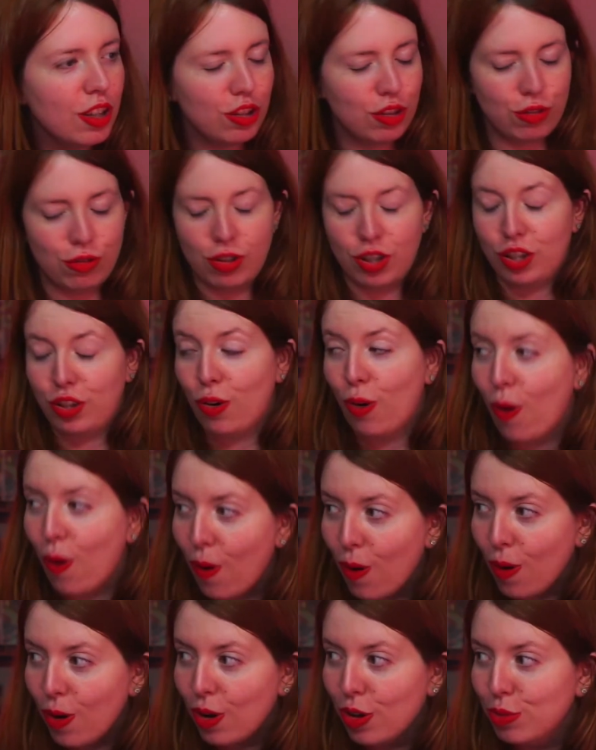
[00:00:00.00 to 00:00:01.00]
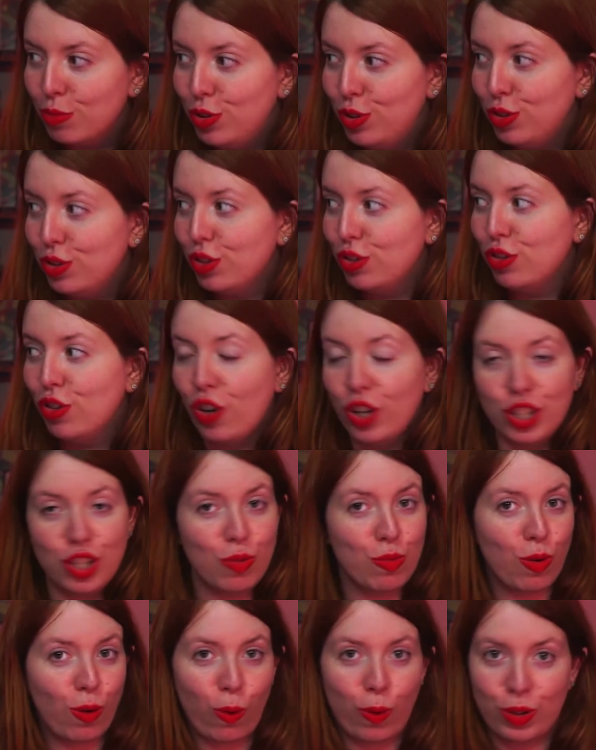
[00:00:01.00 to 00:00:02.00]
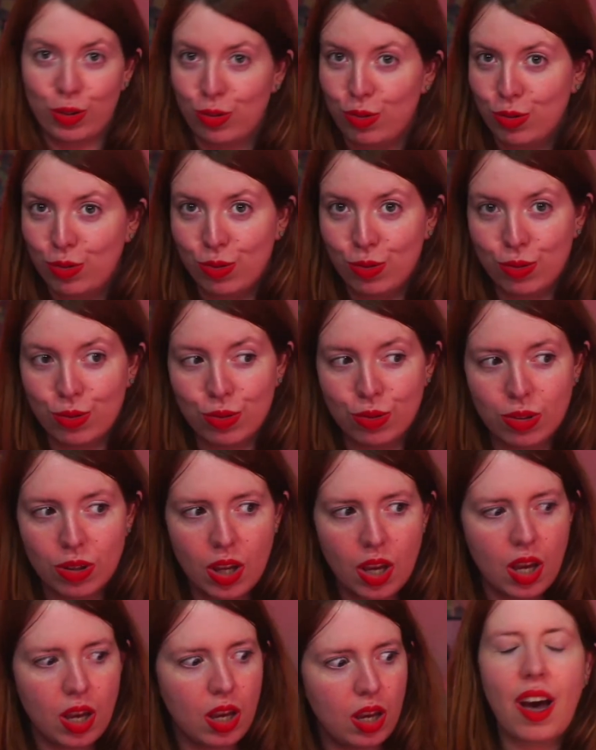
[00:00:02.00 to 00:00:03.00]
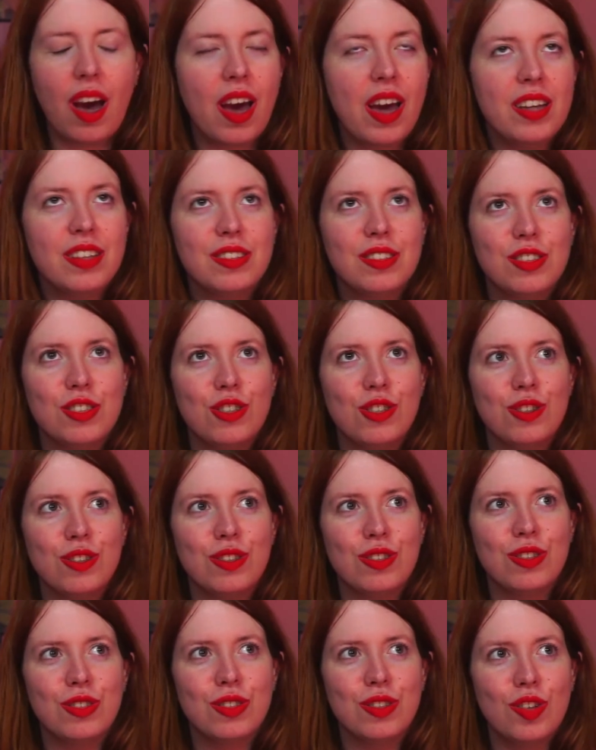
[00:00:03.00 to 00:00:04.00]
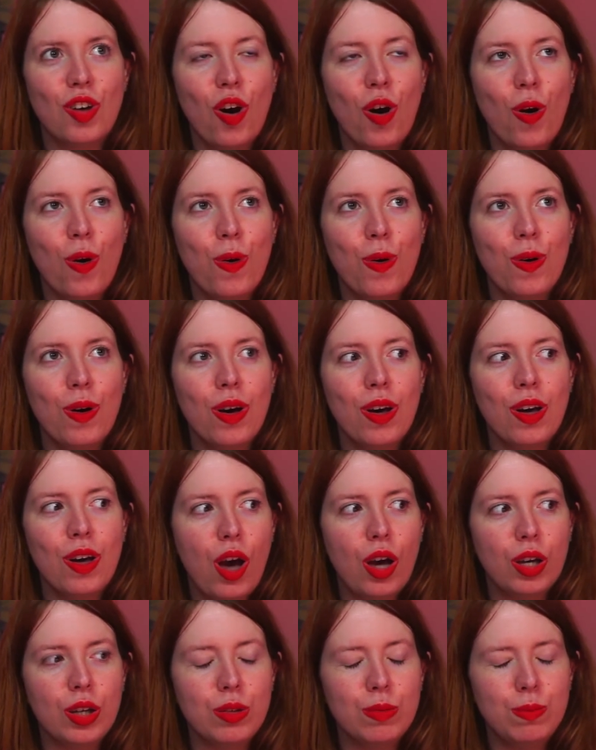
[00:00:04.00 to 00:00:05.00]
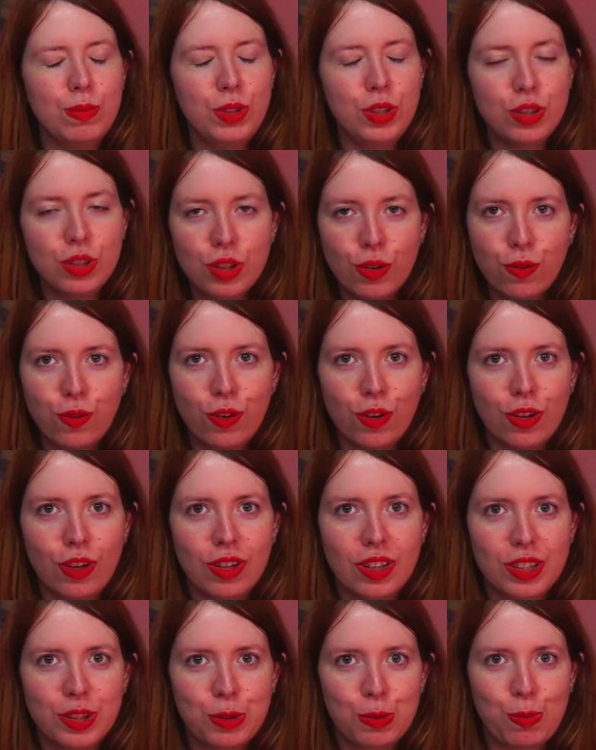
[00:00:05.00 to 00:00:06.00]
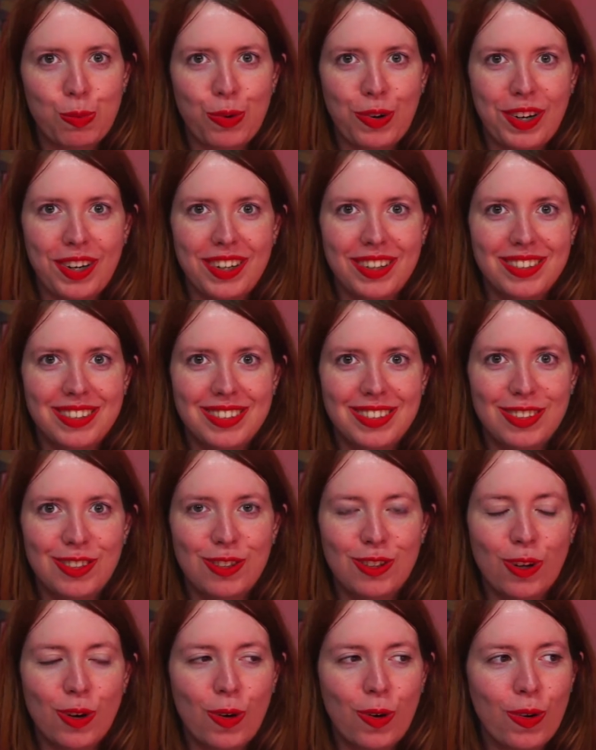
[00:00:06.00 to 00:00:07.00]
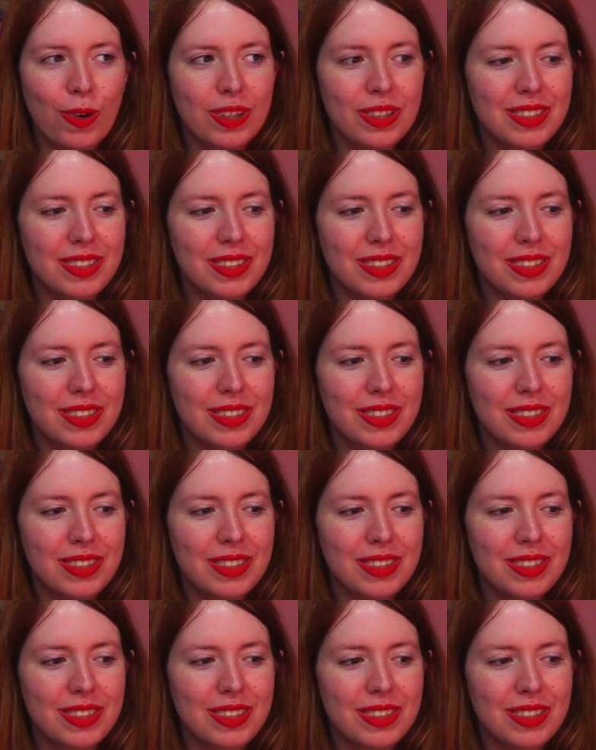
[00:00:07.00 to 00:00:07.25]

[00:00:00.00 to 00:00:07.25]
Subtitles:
You're at home, you don't know anymore what to do. It's just so beautiful express, you know.